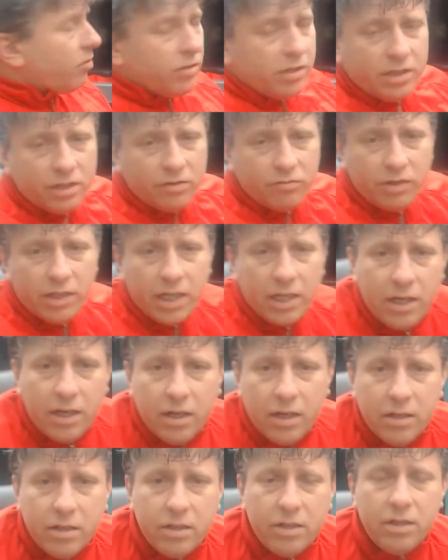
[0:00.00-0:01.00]
is
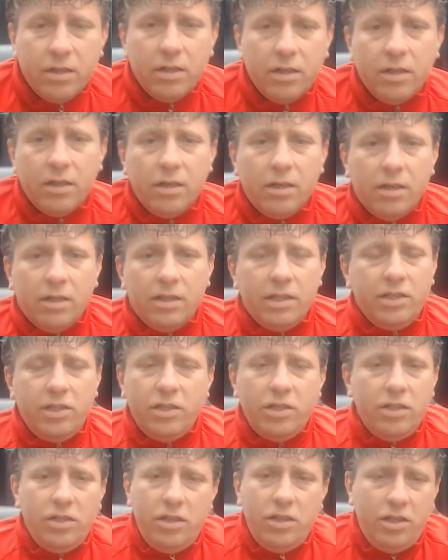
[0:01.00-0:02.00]
ridiculous. This is
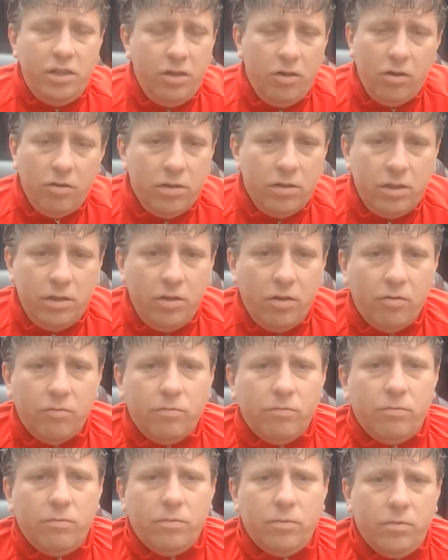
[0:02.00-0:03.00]

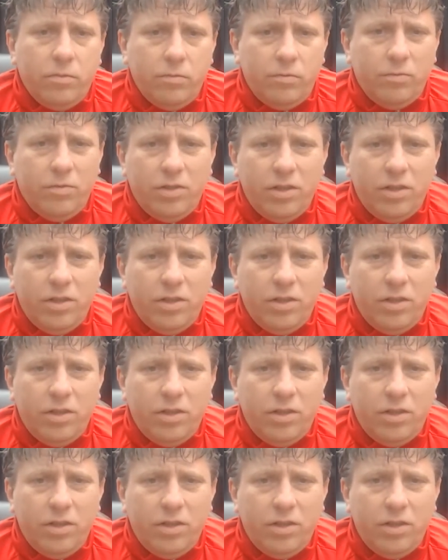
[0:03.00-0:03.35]
it's